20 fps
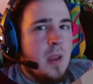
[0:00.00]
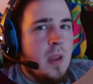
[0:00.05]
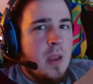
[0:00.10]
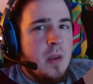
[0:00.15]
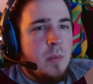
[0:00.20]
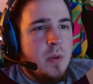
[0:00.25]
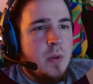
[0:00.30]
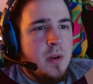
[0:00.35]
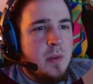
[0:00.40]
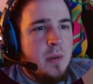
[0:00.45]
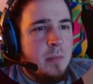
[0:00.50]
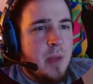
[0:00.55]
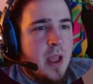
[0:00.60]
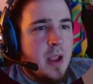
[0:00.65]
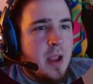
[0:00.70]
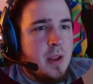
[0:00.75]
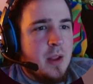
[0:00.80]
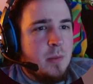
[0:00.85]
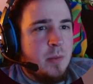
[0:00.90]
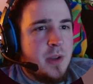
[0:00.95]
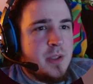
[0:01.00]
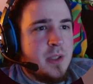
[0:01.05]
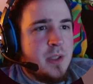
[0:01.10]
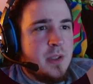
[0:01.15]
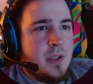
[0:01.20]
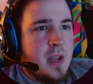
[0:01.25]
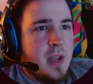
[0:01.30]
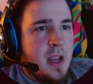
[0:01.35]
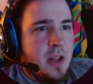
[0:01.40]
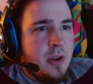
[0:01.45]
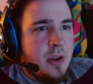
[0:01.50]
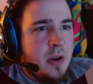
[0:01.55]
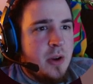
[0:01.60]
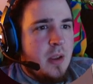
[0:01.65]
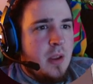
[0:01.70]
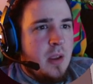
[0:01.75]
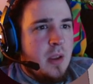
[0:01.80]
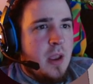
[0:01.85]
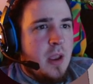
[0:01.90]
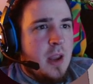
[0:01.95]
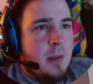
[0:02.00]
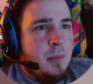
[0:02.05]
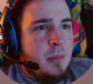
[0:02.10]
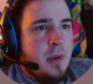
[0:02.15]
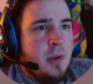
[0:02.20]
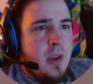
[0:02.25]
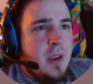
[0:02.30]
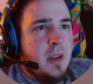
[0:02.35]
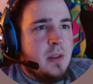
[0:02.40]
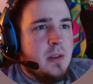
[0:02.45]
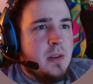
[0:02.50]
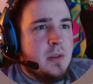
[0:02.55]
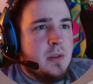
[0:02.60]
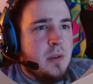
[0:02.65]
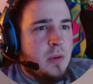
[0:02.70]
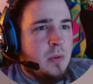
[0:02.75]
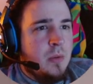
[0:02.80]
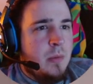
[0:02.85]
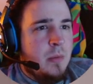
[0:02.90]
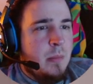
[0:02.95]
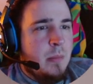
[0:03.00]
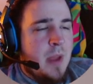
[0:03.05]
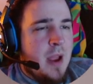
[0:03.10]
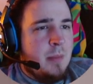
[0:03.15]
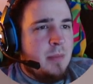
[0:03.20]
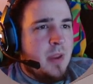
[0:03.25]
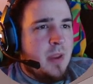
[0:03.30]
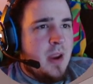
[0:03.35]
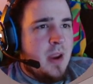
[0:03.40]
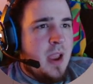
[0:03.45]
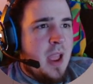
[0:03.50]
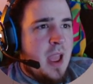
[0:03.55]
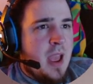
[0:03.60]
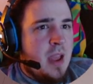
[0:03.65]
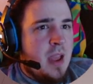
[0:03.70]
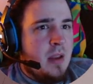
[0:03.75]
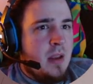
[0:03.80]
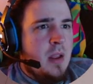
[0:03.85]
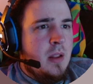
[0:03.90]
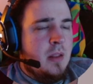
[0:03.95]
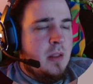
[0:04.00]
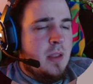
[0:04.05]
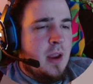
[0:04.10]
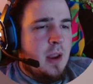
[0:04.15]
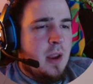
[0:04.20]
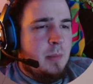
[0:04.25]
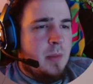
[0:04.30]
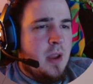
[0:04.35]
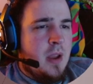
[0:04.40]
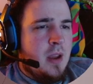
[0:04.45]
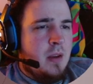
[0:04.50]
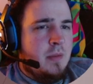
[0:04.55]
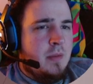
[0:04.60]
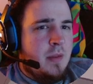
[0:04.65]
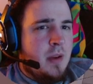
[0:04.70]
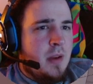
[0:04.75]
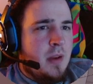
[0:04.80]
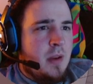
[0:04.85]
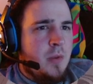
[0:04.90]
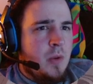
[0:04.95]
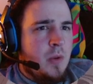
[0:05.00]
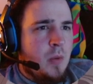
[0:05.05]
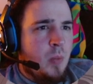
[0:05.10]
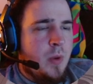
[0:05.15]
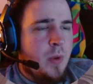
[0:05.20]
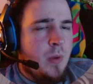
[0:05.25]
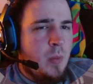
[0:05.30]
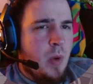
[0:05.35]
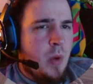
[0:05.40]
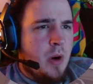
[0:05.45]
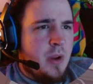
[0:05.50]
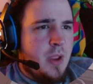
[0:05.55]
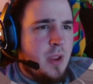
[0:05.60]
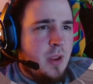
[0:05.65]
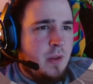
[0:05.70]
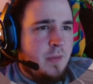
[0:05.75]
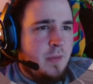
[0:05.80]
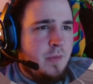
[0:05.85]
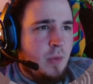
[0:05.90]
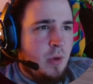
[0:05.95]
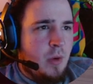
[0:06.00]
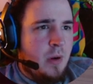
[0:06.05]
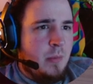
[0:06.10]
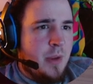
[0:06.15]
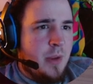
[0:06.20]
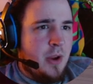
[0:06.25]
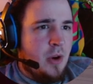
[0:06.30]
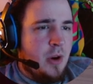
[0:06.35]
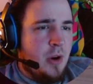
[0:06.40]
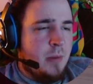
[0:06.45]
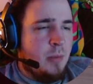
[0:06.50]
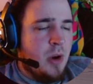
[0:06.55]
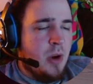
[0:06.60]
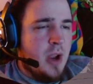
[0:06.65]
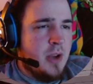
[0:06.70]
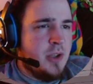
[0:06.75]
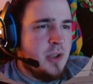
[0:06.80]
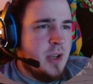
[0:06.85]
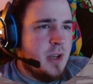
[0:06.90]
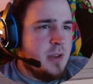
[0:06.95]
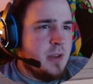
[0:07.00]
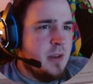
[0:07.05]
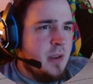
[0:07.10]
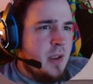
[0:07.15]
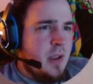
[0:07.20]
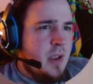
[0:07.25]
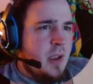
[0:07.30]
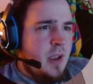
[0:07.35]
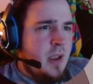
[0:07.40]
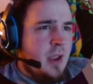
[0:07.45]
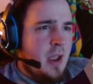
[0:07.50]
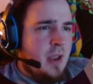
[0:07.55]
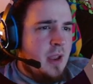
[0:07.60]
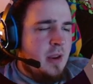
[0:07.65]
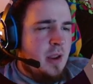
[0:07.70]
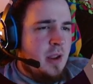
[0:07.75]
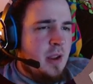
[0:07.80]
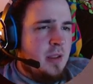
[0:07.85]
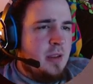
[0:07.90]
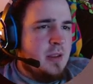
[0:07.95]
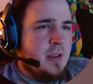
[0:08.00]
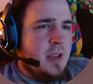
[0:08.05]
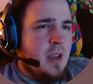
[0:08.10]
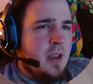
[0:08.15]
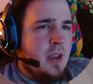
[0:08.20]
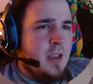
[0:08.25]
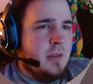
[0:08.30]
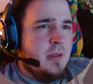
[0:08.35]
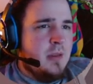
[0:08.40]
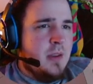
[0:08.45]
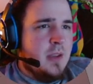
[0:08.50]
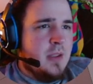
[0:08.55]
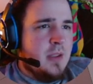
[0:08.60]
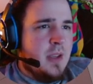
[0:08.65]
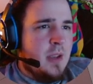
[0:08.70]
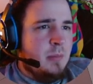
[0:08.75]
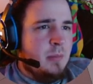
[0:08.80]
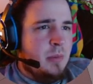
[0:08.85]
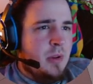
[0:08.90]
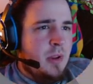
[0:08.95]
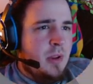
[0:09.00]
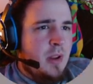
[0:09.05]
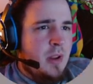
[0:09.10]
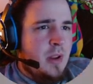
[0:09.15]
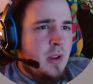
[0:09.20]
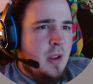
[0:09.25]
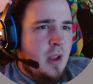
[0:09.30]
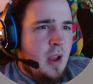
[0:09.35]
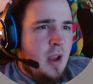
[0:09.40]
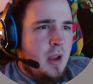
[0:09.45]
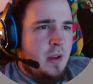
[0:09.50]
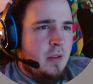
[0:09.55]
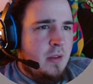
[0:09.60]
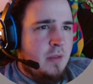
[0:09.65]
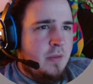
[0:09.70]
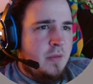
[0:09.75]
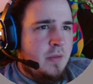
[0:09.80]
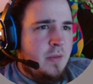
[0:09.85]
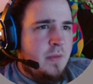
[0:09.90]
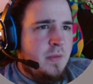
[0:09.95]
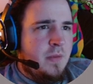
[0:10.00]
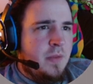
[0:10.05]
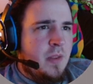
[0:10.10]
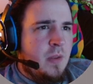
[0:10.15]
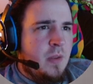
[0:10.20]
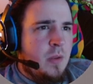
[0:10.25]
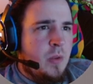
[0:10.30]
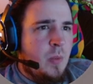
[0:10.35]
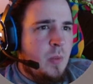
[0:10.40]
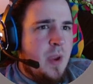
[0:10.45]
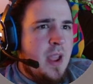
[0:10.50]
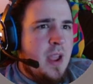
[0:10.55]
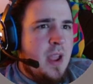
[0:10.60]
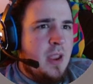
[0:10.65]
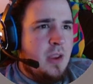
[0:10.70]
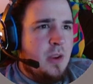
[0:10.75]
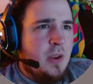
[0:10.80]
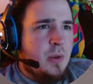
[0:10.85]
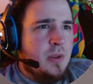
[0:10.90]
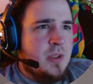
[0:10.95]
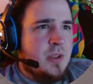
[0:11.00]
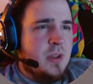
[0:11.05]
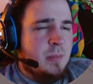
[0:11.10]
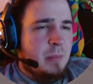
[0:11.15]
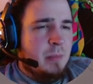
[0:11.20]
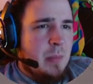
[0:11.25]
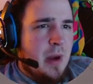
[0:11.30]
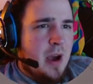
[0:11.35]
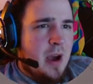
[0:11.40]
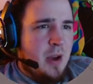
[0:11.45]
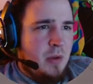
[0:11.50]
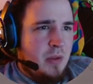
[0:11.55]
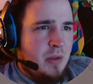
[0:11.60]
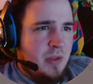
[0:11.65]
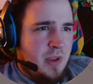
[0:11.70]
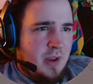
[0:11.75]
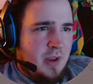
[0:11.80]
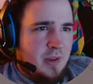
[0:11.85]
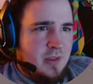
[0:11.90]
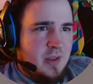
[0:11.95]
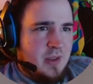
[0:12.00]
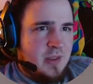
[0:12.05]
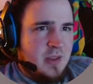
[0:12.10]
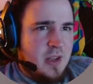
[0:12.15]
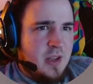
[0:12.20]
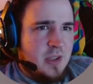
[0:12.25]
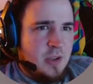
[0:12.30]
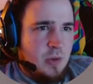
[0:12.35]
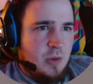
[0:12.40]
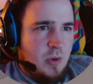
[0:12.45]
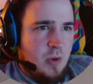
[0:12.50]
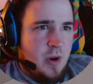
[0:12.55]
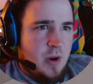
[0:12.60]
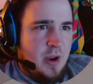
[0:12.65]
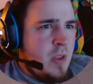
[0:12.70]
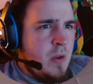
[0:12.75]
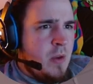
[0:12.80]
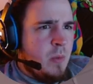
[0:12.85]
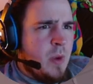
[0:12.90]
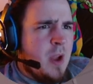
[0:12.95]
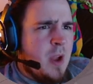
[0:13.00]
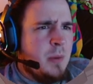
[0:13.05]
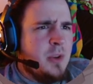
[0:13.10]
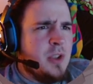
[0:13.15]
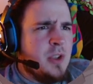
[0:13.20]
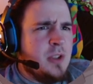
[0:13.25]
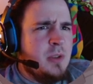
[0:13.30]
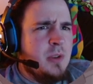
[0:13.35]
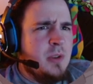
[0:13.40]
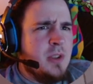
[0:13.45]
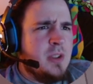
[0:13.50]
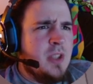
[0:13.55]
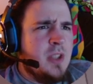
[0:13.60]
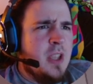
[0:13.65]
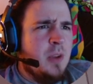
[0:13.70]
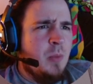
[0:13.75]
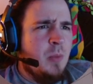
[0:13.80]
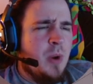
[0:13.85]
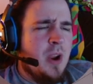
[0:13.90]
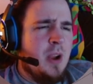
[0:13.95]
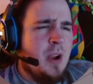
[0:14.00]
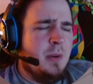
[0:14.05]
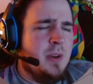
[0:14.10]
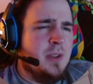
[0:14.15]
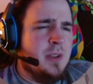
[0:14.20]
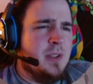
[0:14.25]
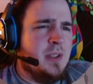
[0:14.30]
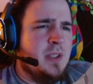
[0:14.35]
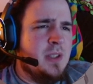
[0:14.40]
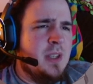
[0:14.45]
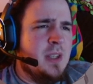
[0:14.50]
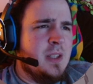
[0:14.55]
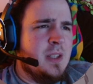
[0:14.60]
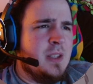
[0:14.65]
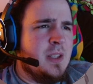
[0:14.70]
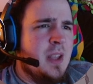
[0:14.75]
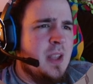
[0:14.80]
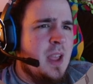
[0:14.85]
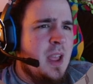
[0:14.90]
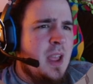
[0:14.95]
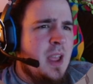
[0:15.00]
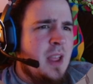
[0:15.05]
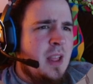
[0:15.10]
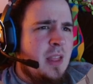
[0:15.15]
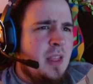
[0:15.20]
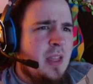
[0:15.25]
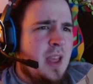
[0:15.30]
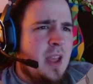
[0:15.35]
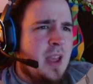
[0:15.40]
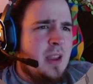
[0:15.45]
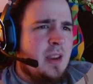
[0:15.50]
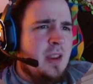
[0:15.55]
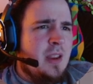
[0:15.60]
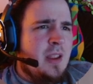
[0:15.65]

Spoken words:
Welcome back, I'm Westing Tyler, and I'm looking at this old map that I had that I'm kind of reworking for my current project. And this kind of gives me an example of the way I used to model things that's not so great, where I would just do this thing where I would insist that